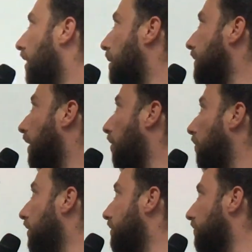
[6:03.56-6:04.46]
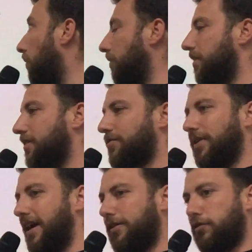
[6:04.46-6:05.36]
I mean, how is all this
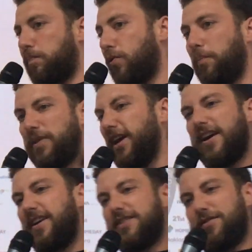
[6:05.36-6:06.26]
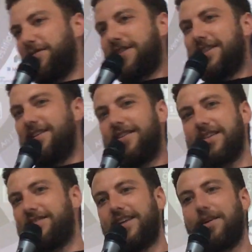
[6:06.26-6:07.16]
related to Proptech? I guess you've seen
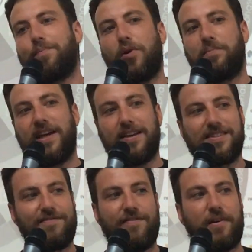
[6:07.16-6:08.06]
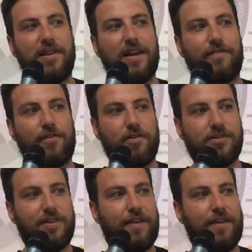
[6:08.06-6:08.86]
this thing. Proptech is very diverse.